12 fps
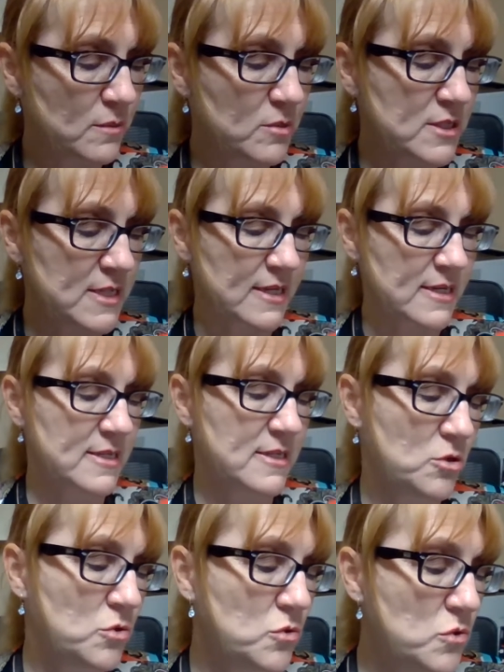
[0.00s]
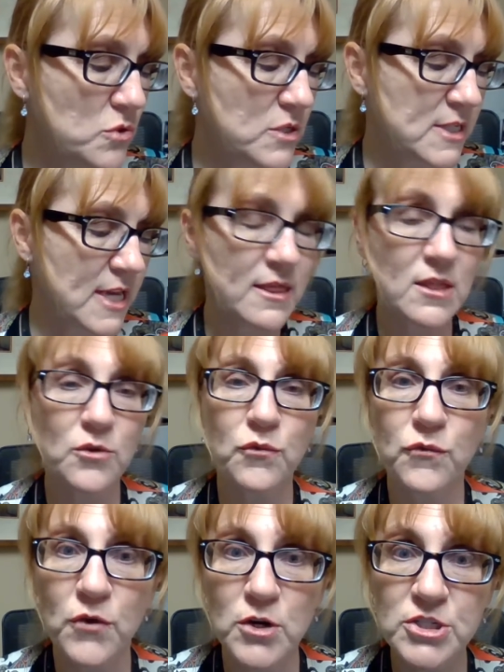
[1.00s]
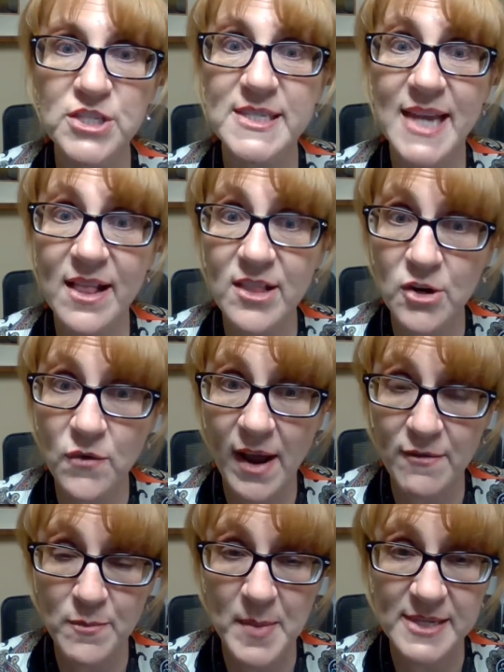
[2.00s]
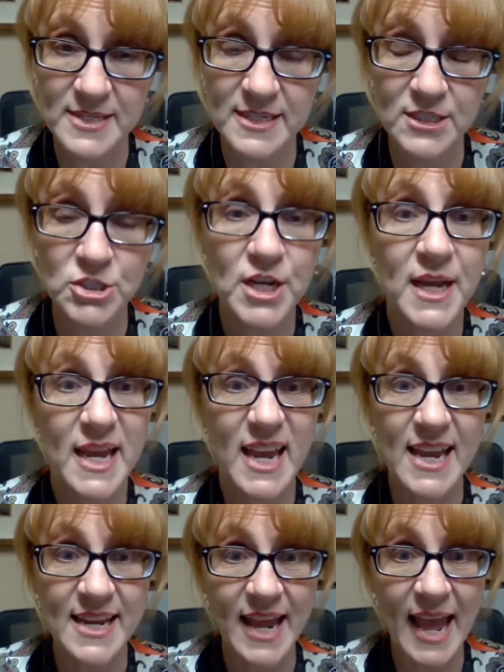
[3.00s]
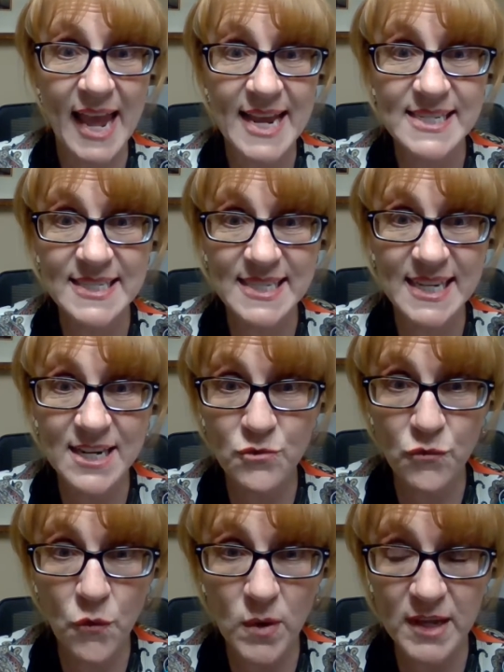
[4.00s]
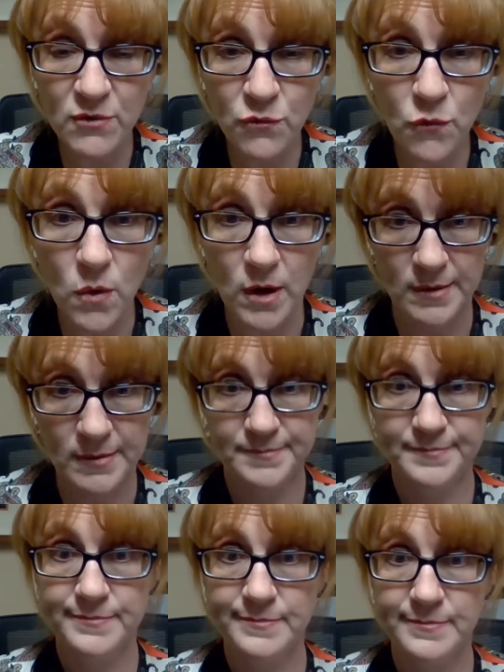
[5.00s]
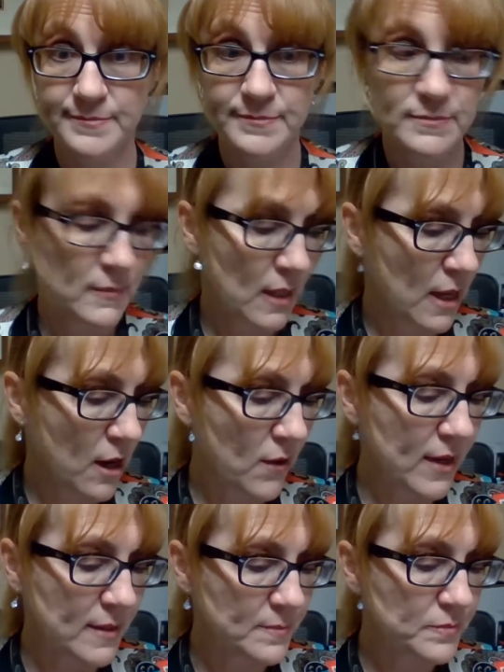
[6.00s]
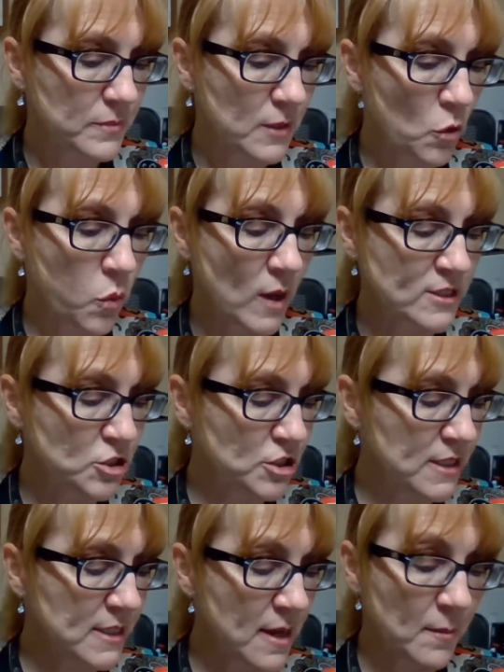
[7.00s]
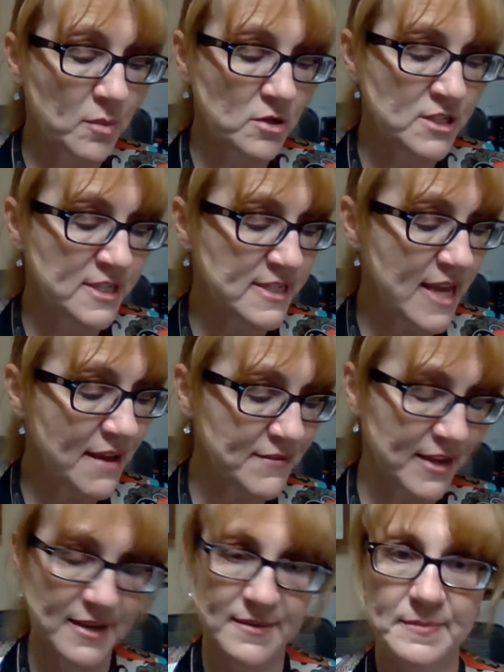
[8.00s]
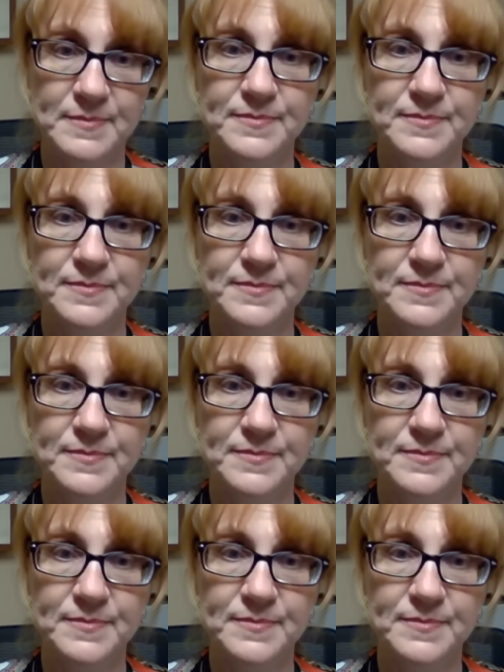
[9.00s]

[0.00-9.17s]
number 6. Who sent the first telegraph message in 1844? All right, question number 7.